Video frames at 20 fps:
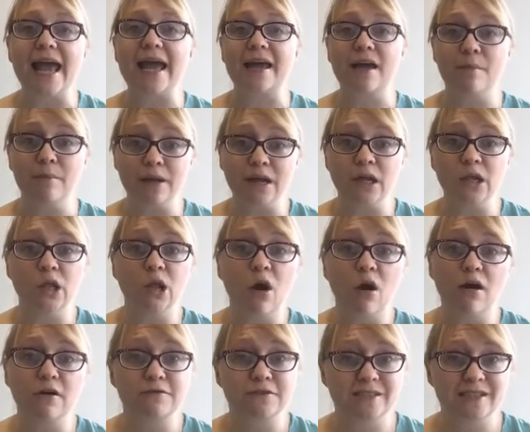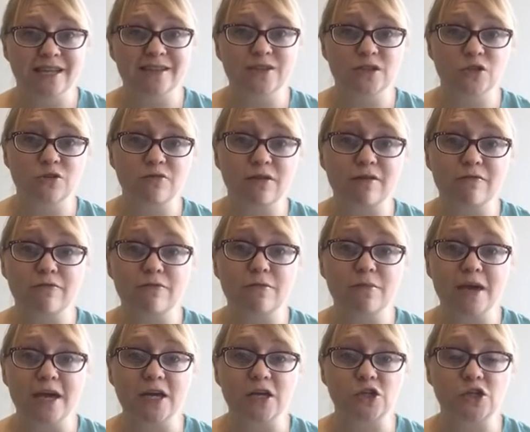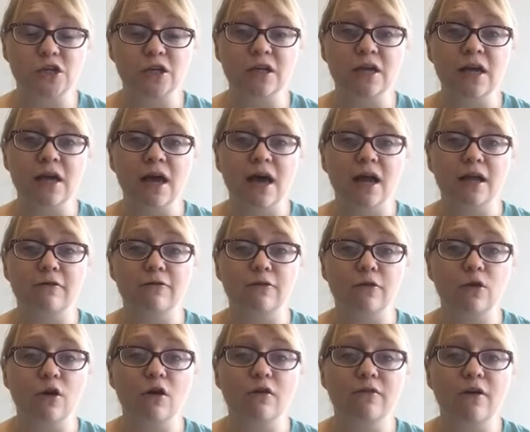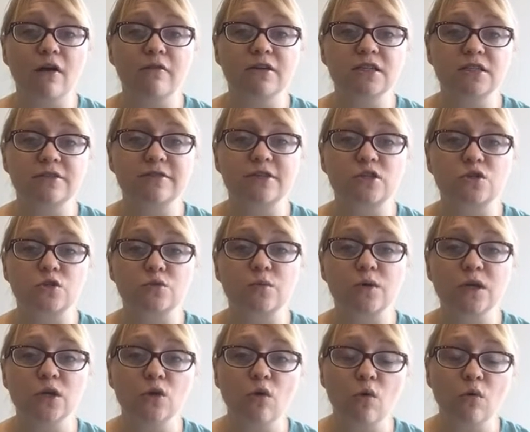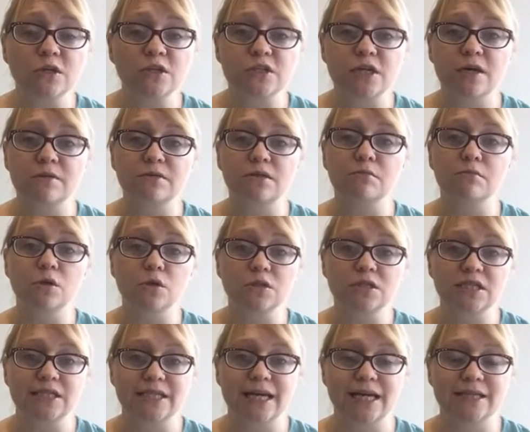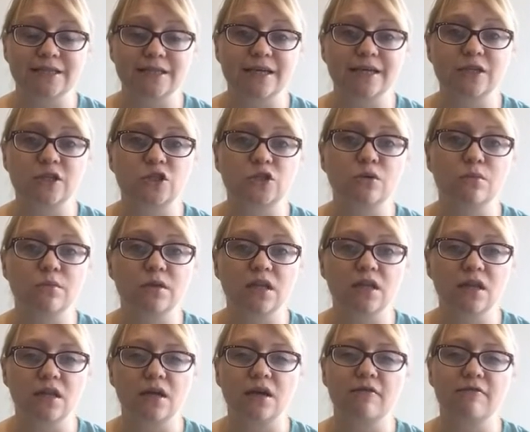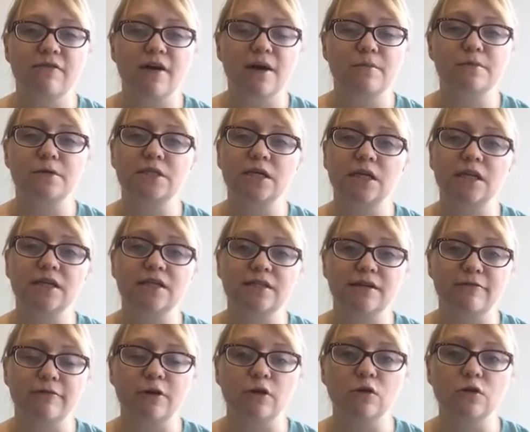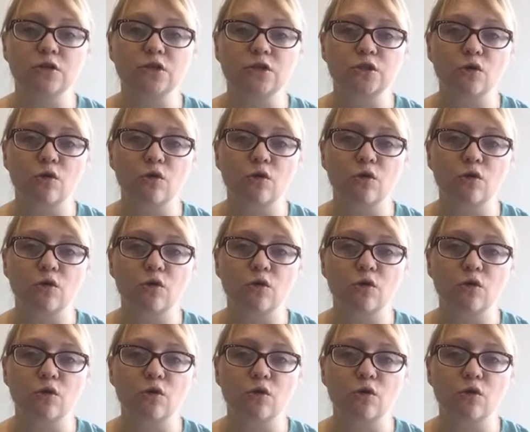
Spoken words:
It can be a lot of sensory information, and for a lot of our individuals, we know in terms of multitasking, it's something that they can find particularly difficult.